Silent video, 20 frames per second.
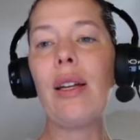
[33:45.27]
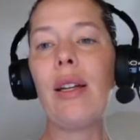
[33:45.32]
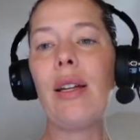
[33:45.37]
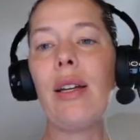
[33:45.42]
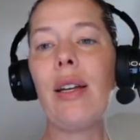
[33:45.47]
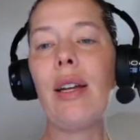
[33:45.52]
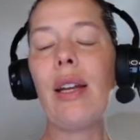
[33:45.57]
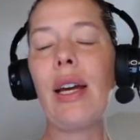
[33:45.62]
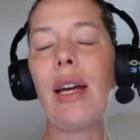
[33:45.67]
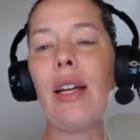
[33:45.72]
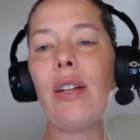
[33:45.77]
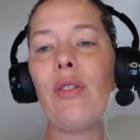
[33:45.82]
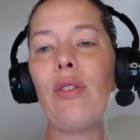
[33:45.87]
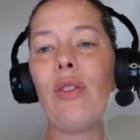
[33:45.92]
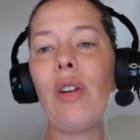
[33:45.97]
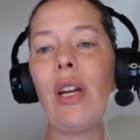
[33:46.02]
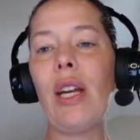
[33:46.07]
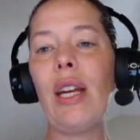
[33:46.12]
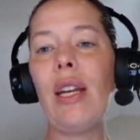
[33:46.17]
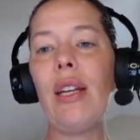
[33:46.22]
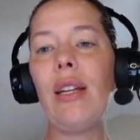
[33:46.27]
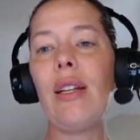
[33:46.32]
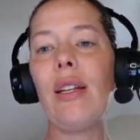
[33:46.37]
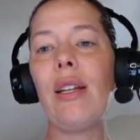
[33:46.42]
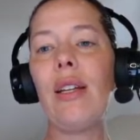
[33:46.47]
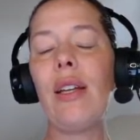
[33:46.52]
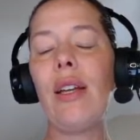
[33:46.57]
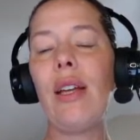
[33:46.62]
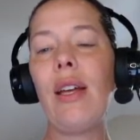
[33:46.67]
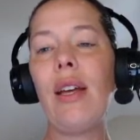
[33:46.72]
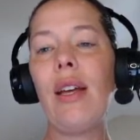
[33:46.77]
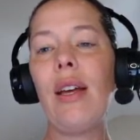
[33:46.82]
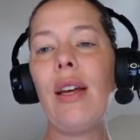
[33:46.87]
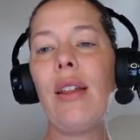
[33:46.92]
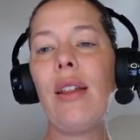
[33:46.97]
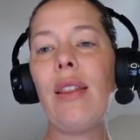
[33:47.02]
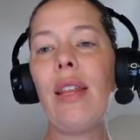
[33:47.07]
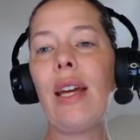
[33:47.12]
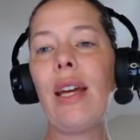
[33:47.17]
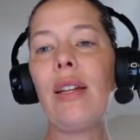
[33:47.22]
nitrate,
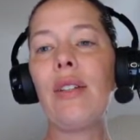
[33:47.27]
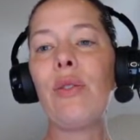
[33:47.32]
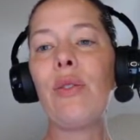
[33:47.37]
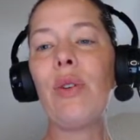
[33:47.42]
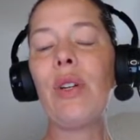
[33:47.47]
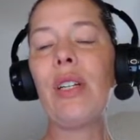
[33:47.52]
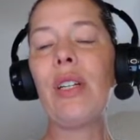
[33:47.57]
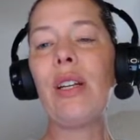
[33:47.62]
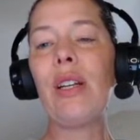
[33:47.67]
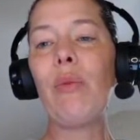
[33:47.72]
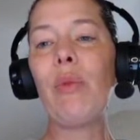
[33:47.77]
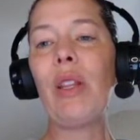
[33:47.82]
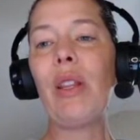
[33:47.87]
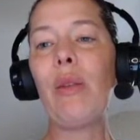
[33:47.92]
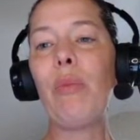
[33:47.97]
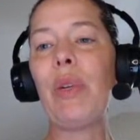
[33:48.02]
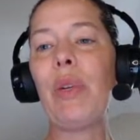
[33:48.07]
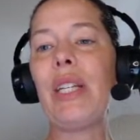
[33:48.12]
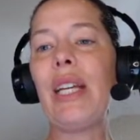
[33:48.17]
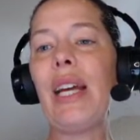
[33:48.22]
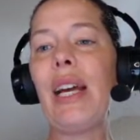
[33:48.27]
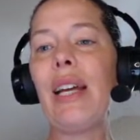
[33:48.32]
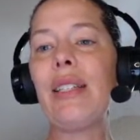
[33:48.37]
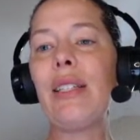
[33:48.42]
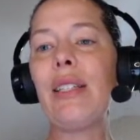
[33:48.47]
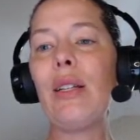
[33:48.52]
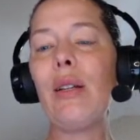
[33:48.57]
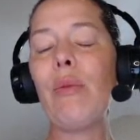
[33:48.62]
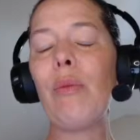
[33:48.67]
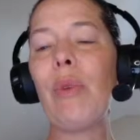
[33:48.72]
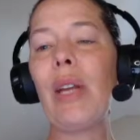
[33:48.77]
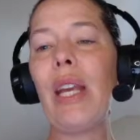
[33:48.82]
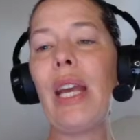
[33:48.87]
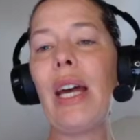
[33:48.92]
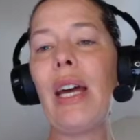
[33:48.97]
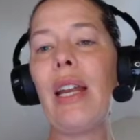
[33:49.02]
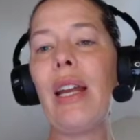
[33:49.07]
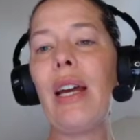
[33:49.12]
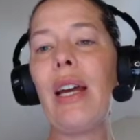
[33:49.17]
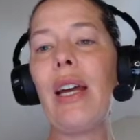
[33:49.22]
that is going to give me the potassium
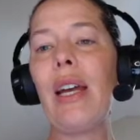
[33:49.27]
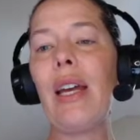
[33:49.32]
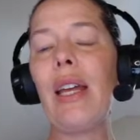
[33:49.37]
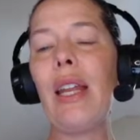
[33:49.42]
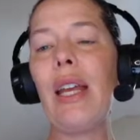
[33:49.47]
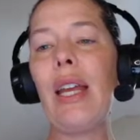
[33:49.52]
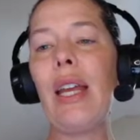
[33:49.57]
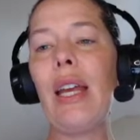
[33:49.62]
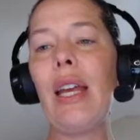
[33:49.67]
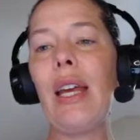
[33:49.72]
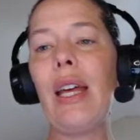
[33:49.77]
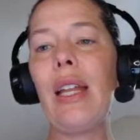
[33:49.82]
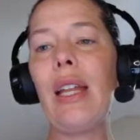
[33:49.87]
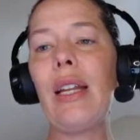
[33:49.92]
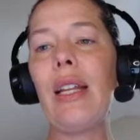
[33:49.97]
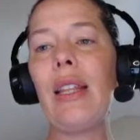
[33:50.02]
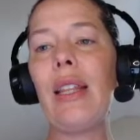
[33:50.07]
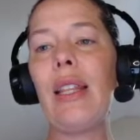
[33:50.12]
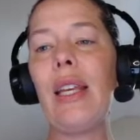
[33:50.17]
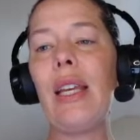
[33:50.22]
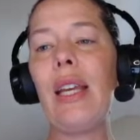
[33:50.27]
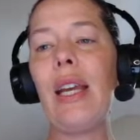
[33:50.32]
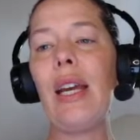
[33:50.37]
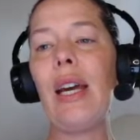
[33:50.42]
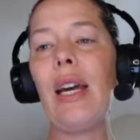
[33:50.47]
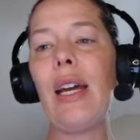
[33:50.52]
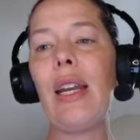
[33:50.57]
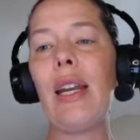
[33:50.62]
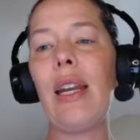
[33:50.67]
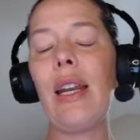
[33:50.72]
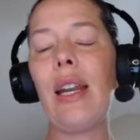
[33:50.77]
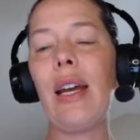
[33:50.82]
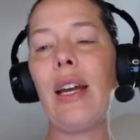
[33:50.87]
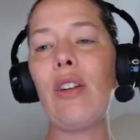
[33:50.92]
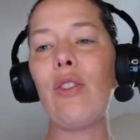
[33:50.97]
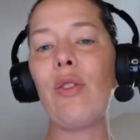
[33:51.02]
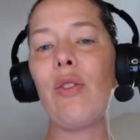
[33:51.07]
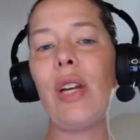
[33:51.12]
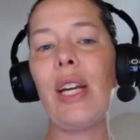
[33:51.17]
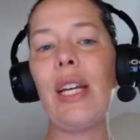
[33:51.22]
cation and the
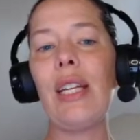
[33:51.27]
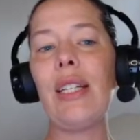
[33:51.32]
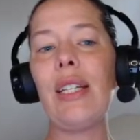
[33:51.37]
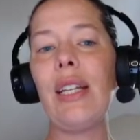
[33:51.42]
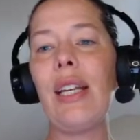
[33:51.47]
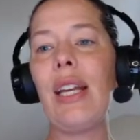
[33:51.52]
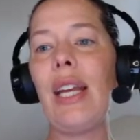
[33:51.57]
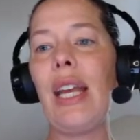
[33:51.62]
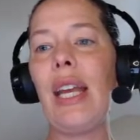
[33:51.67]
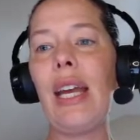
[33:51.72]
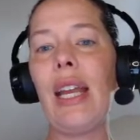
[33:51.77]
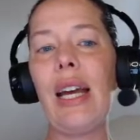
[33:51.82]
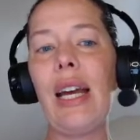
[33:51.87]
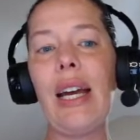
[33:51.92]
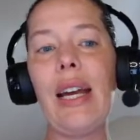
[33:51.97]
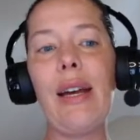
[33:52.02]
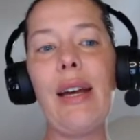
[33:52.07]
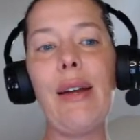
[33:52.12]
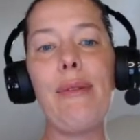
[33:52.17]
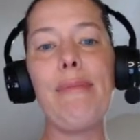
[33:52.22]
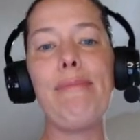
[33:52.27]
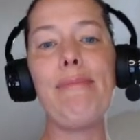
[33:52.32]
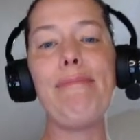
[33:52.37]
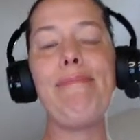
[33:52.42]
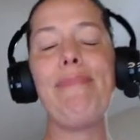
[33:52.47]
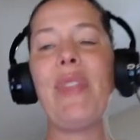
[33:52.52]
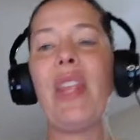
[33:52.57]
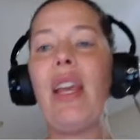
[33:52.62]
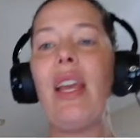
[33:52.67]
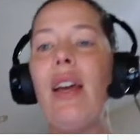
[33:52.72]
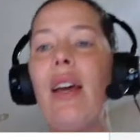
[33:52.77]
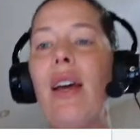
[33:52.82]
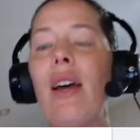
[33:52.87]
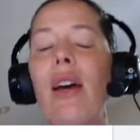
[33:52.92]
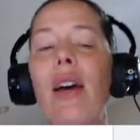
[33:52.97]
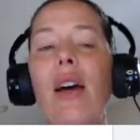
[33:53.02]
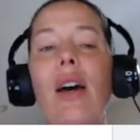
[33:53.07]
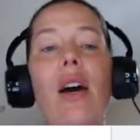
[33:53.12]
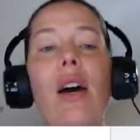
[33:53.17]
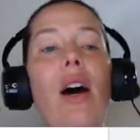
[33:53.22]
nitrate anion.
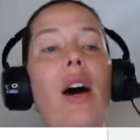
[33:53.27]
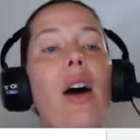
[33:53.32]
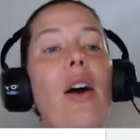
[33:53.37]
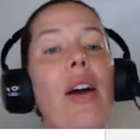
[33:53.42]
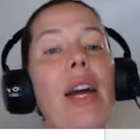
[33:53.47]
All